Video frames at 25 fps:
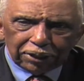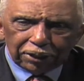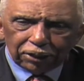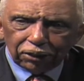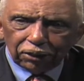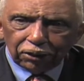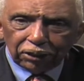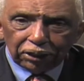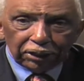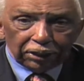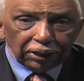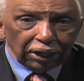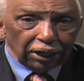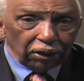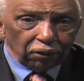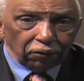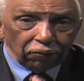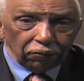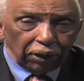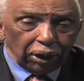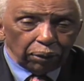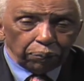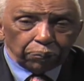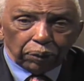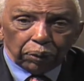or uh, not a
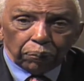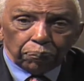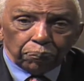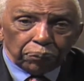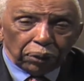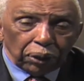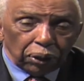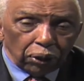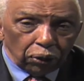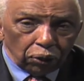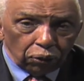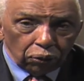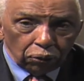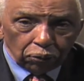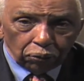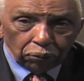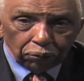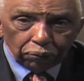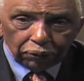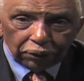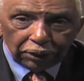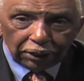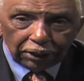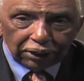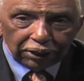rap, a
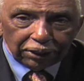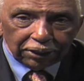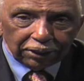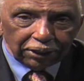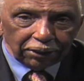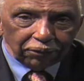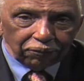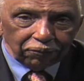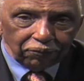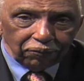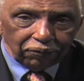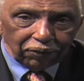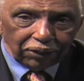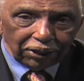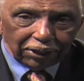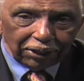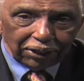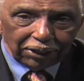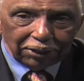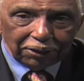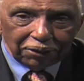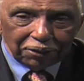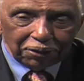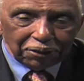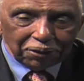poem that
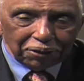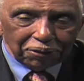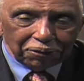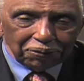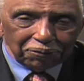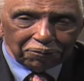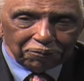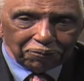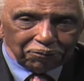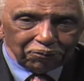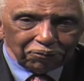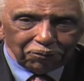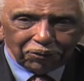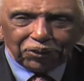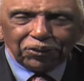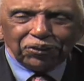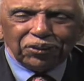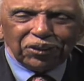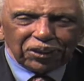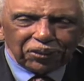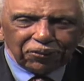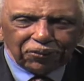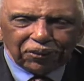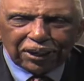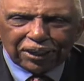really was
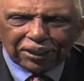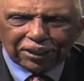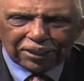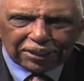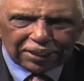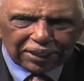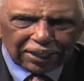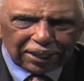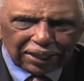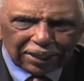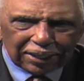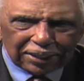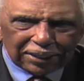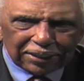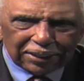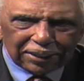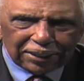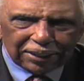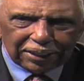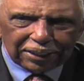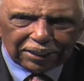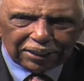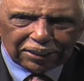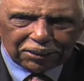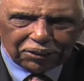just
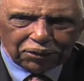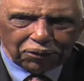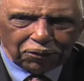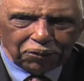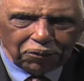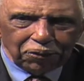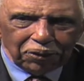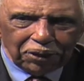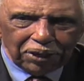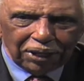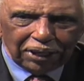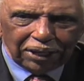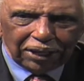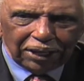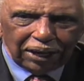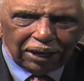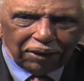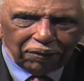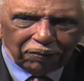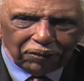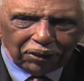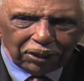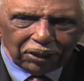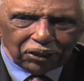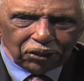fantastic. And so
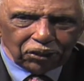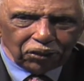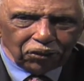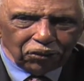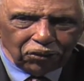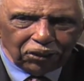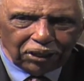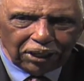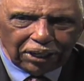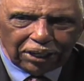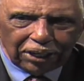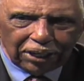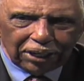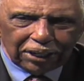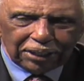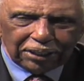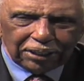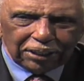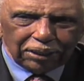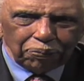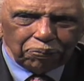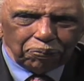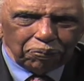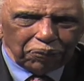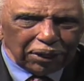after I saw that, I
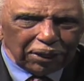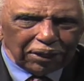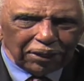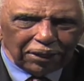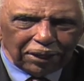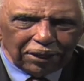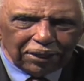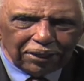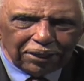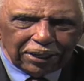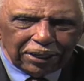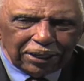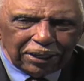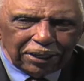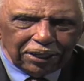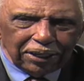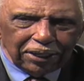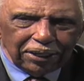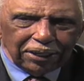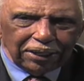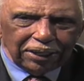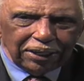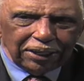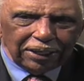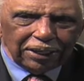said, man, now
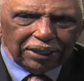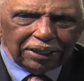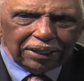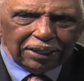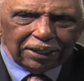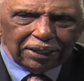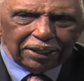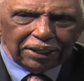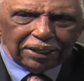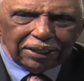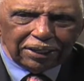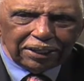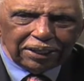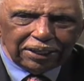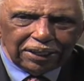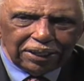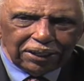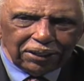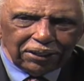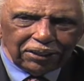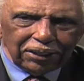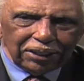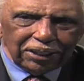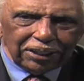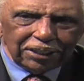here, uh,
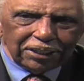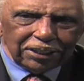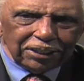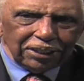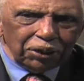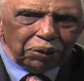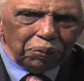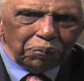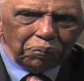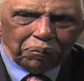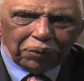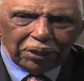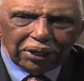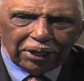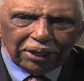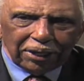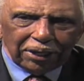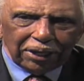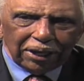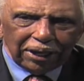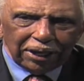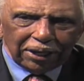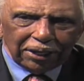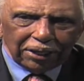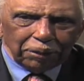here this young man
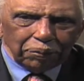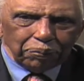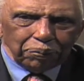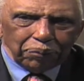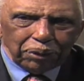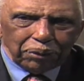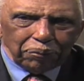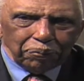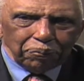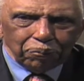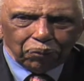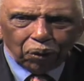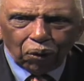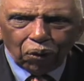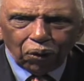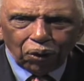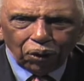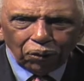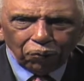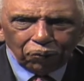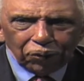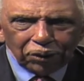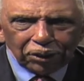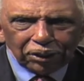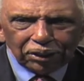had to be
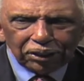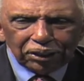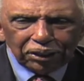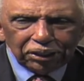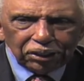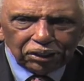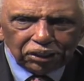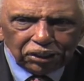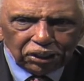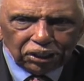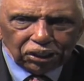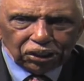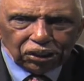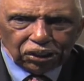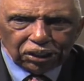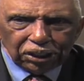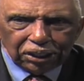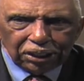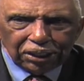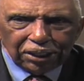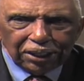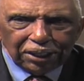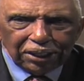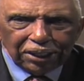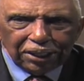born with a condition